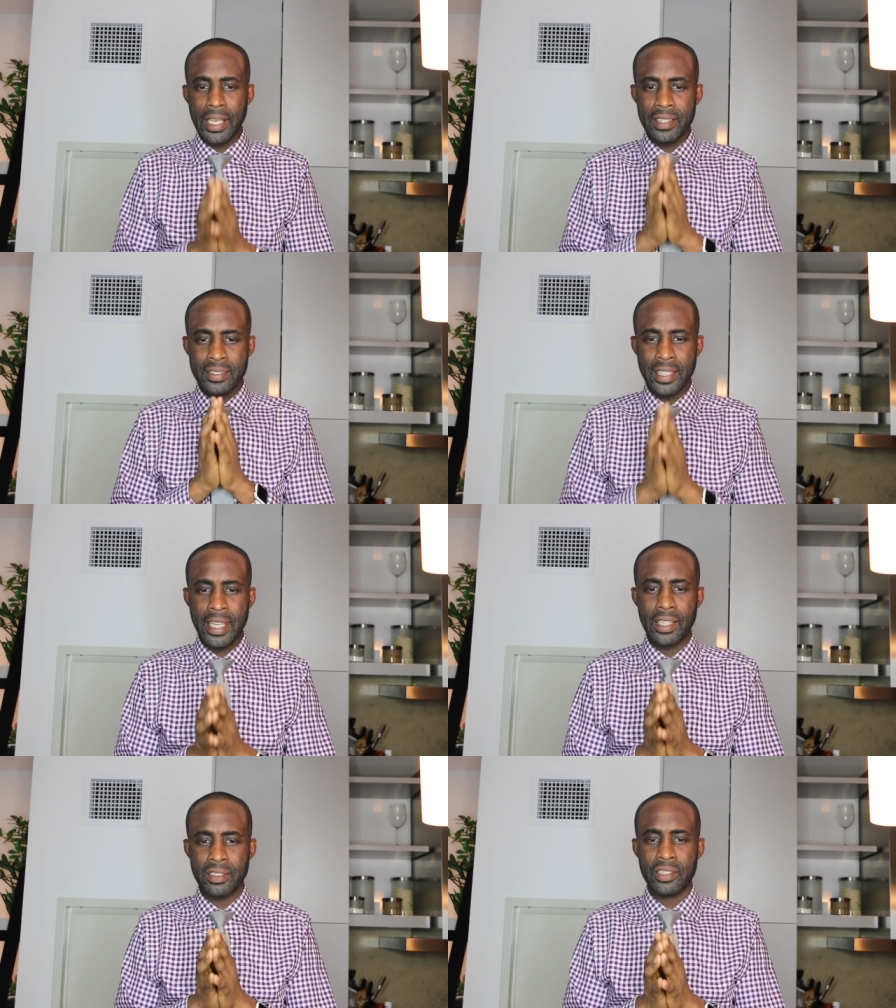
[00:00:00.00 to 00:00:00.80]
in
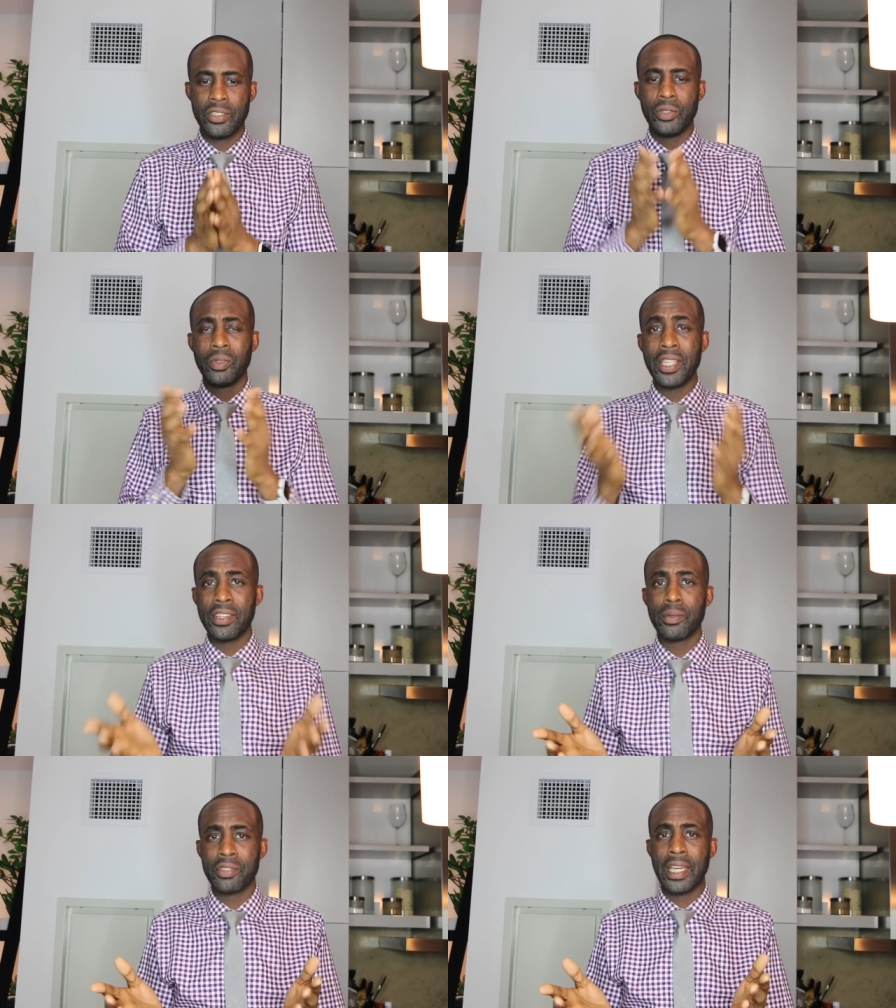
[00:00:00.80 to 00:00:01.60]
saying to
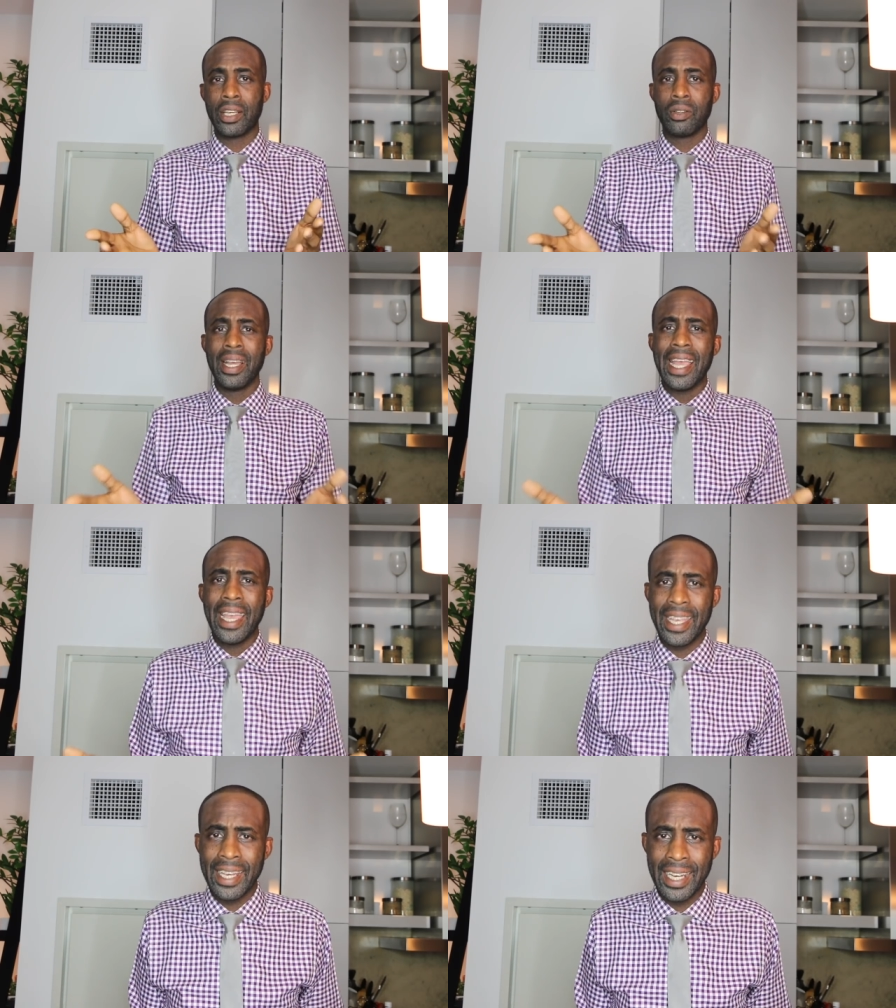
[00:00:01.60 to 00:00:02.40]
Lithium Cycle,
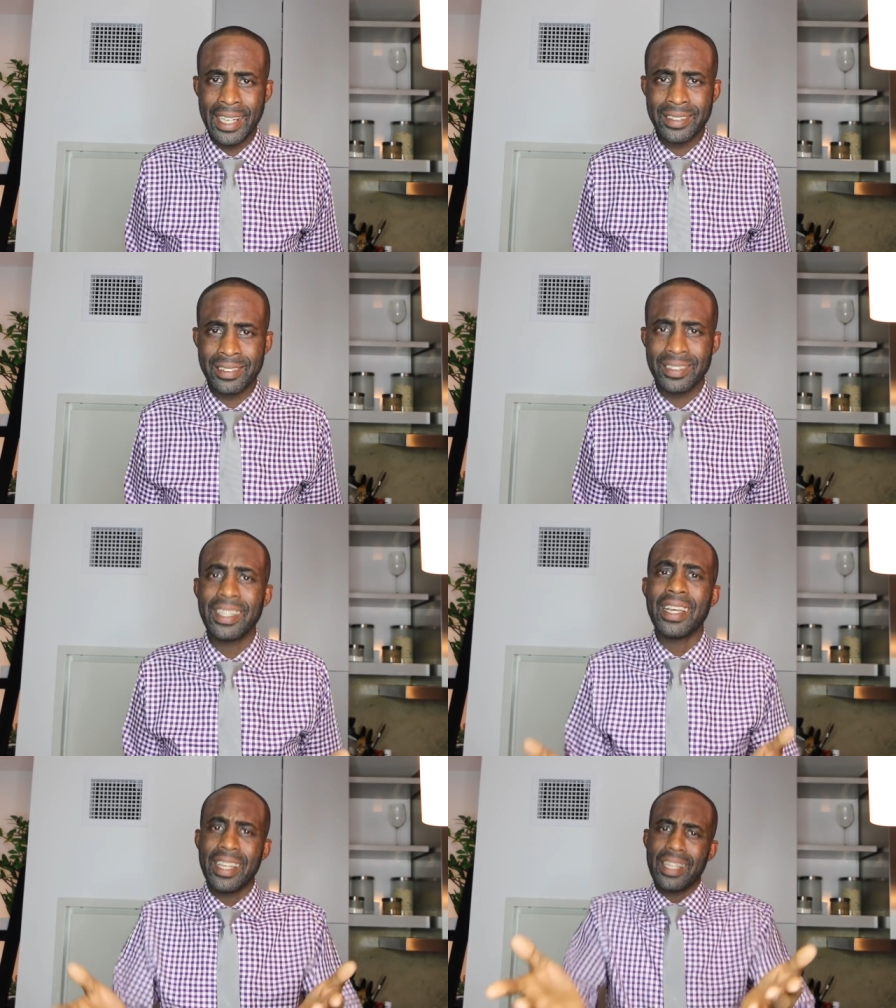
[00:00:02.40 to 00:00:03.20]
hey guys,
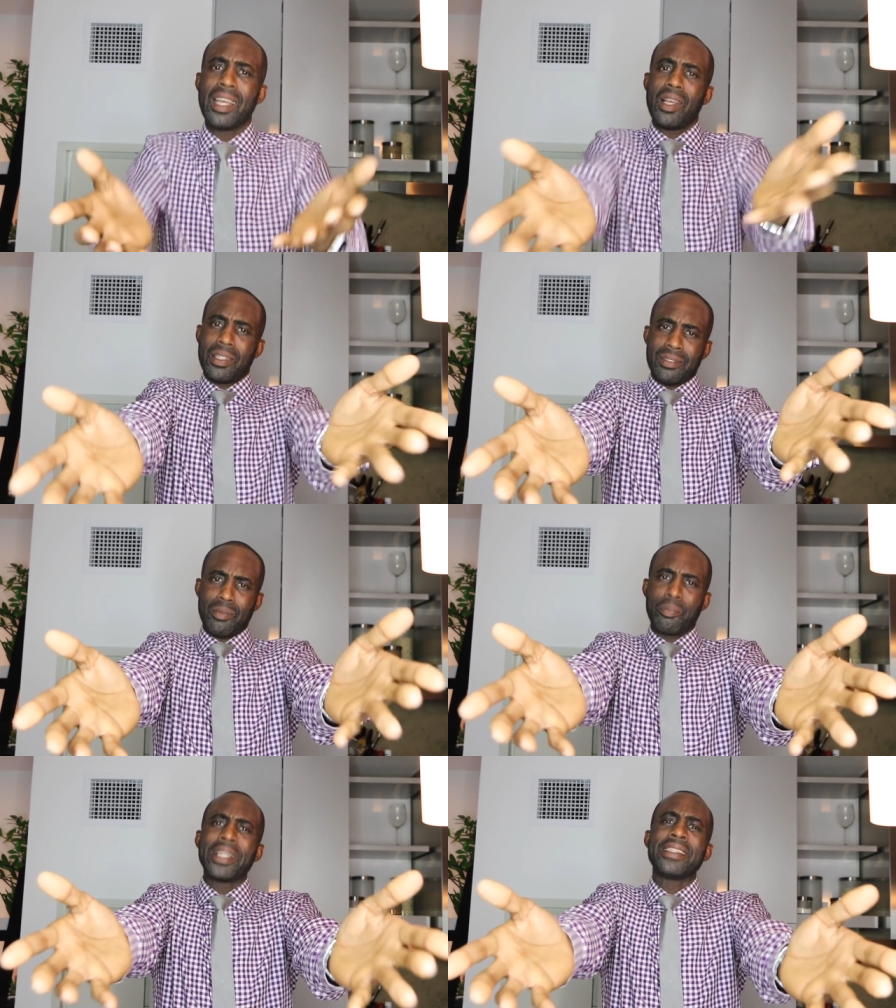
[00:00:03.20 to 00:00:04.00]

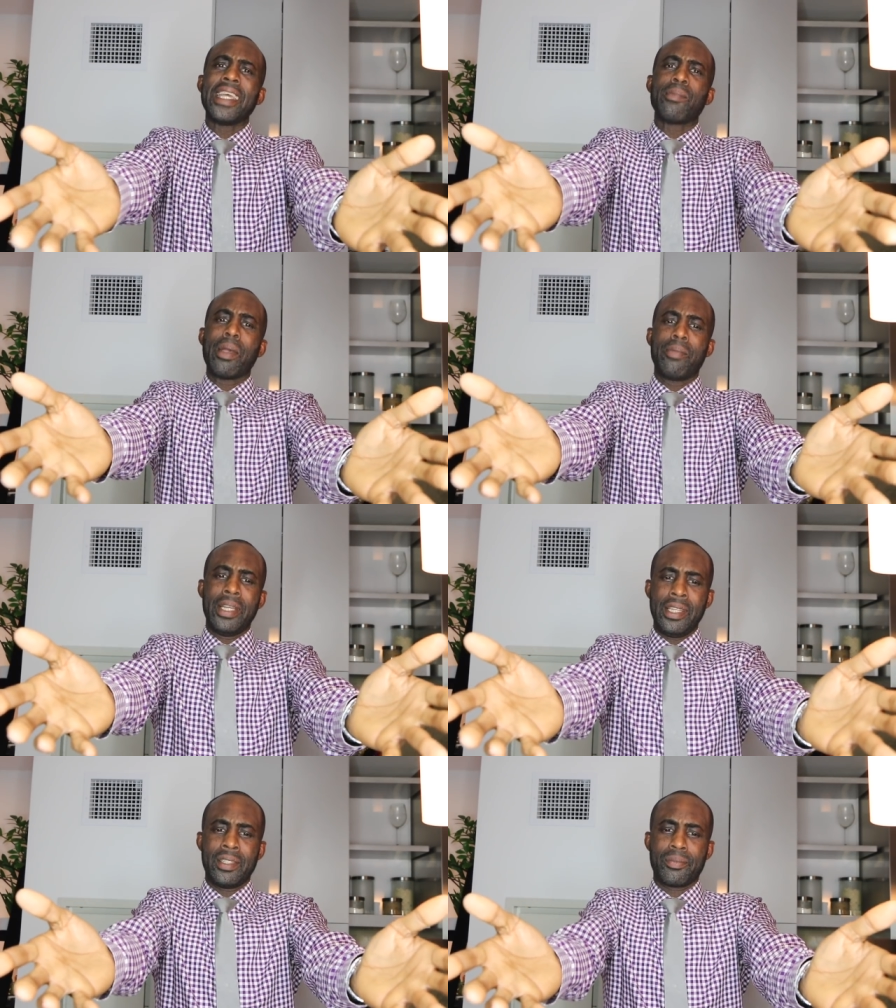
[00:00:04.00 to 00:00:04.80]
please take my
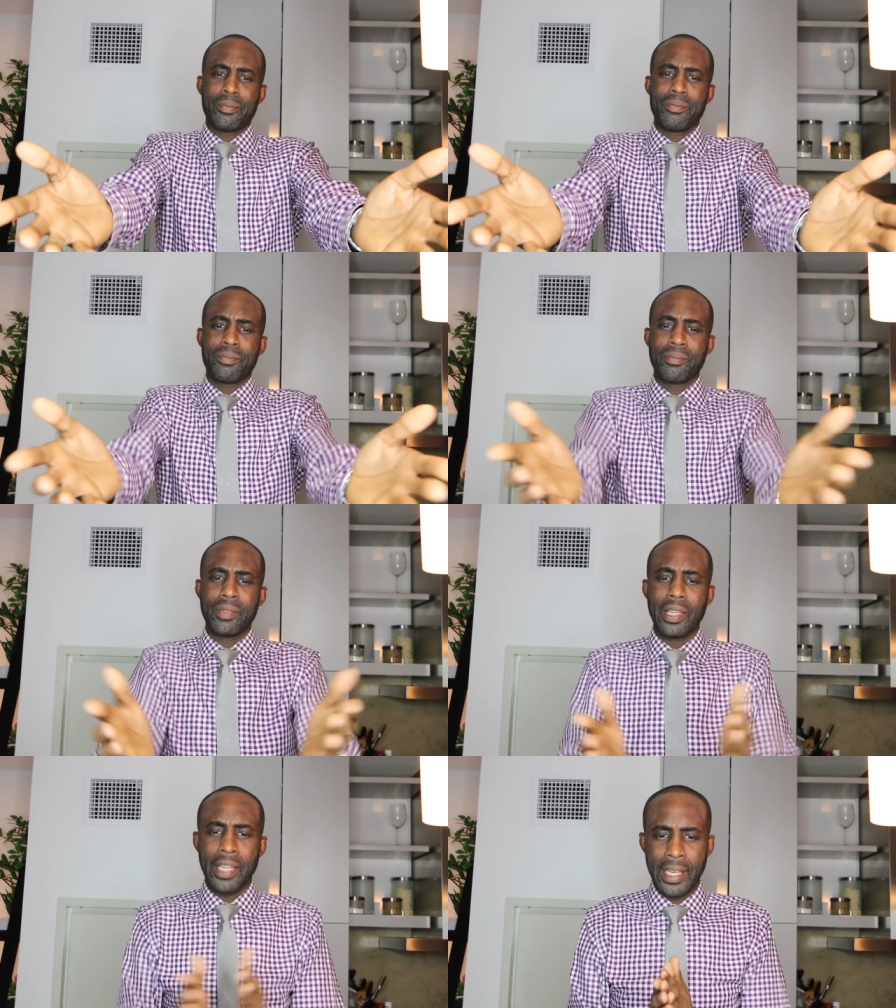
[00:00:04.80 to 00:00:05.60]
money.
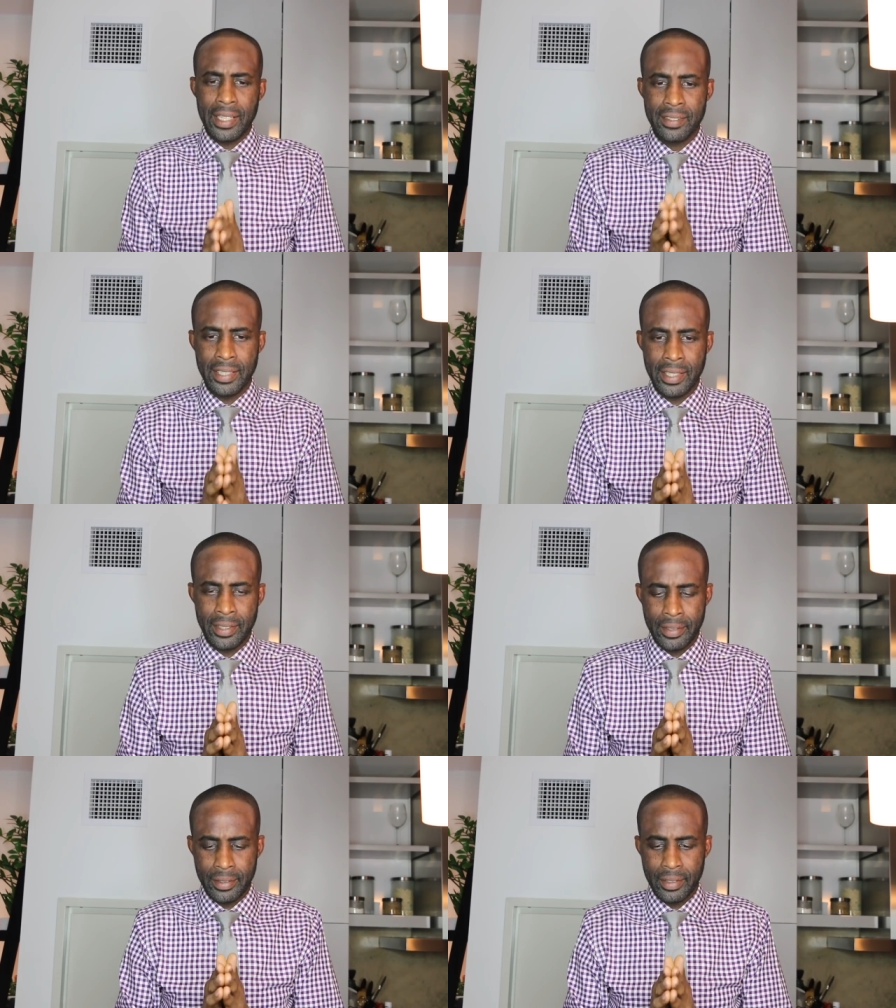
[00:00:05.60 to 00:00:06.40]
Like I
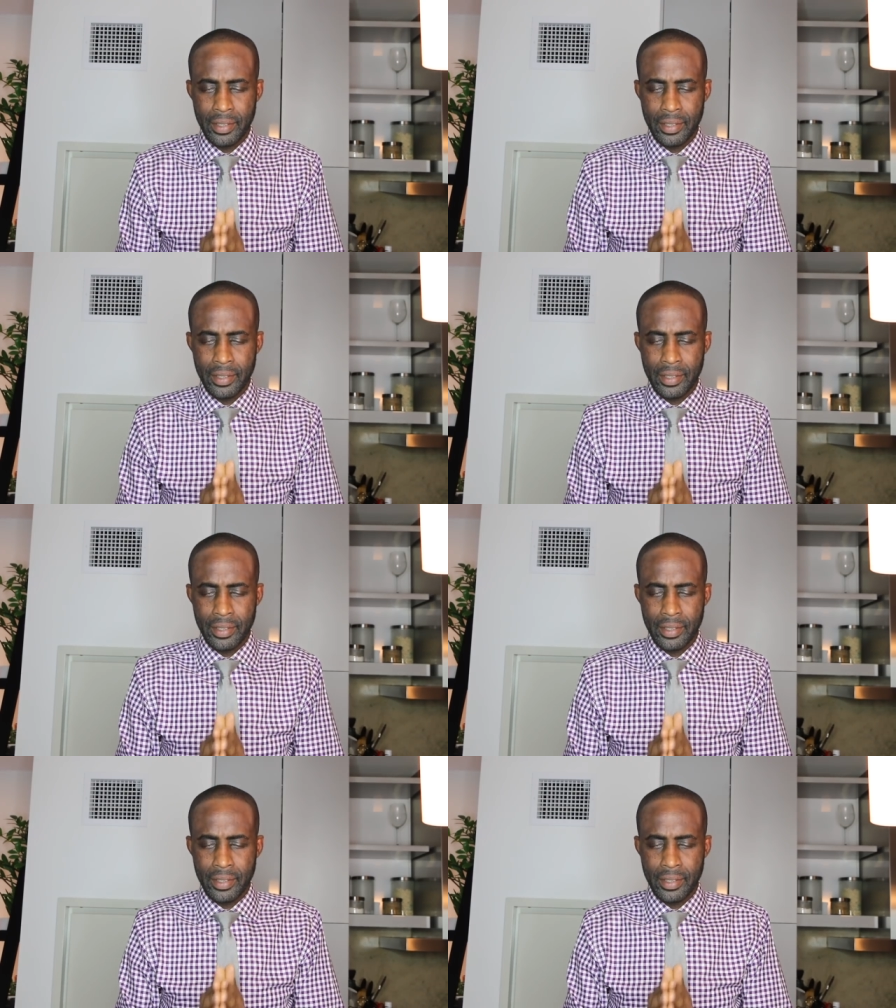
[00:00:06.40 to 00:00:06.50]
said,